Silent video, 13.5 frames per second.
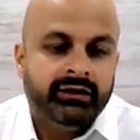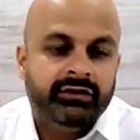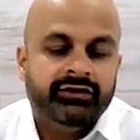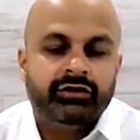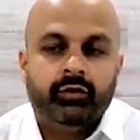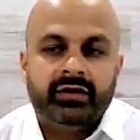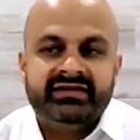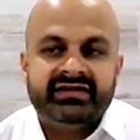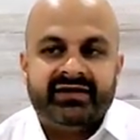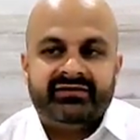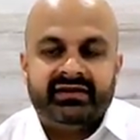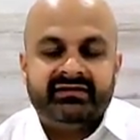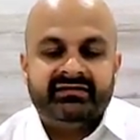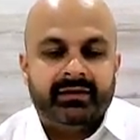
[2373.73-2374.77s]
So, what does the
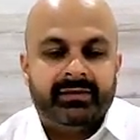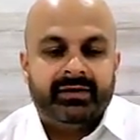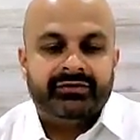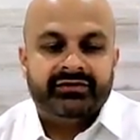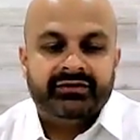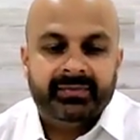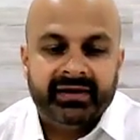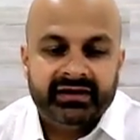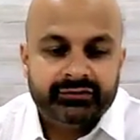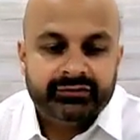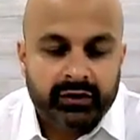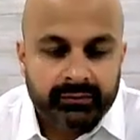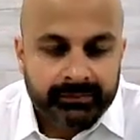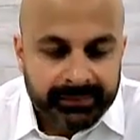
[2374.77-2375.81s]
evidence say about this base?
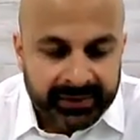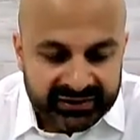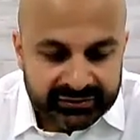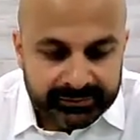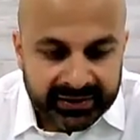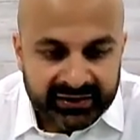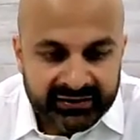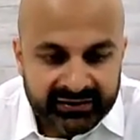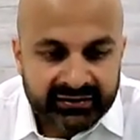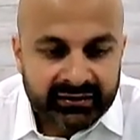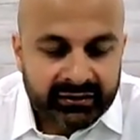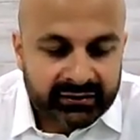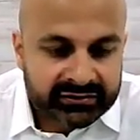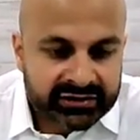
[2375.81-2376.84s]
Well, patient base,
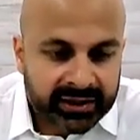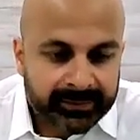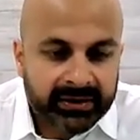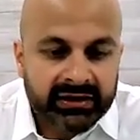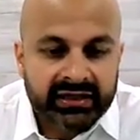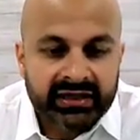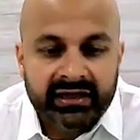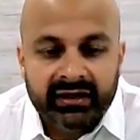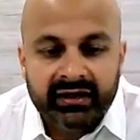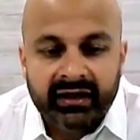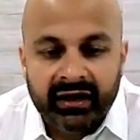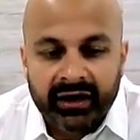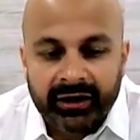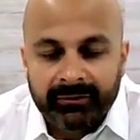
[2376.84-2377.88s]
typically,
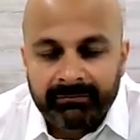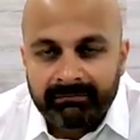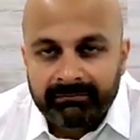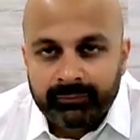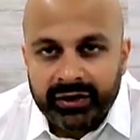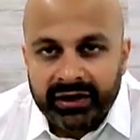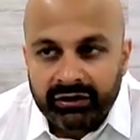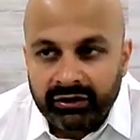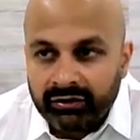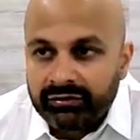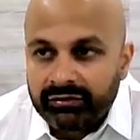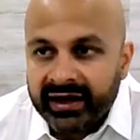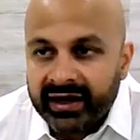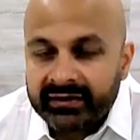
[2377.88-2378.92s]
um, we
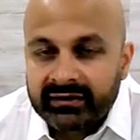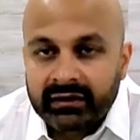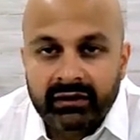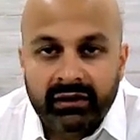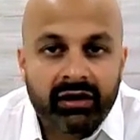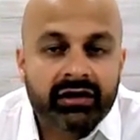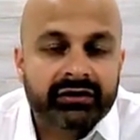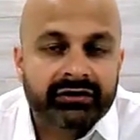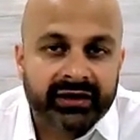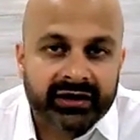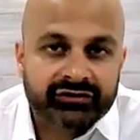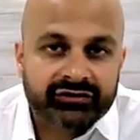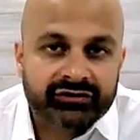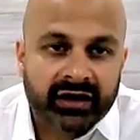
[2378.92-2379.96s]
know that the longer
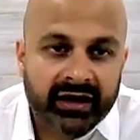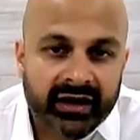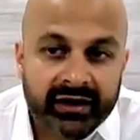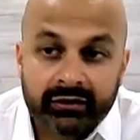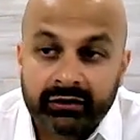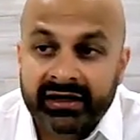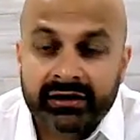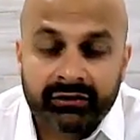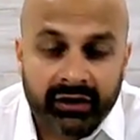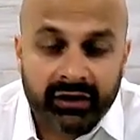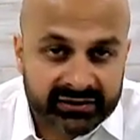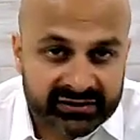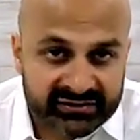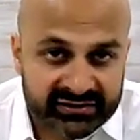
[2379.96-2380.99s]
that dry eye or any
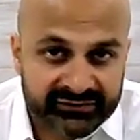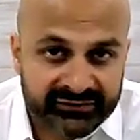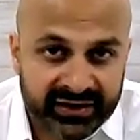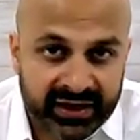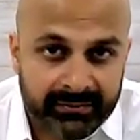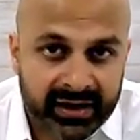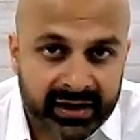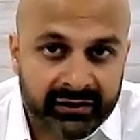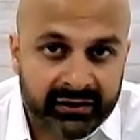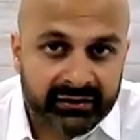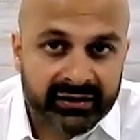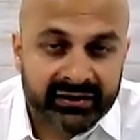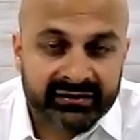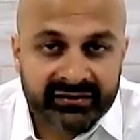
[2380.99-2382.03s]
chronic disease for that
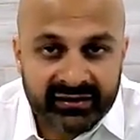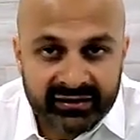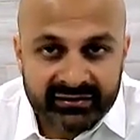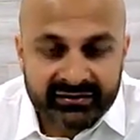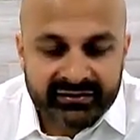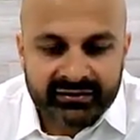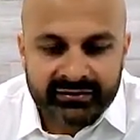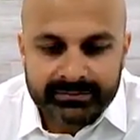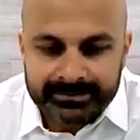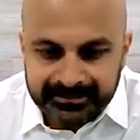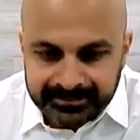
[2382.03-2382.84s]
matter exists,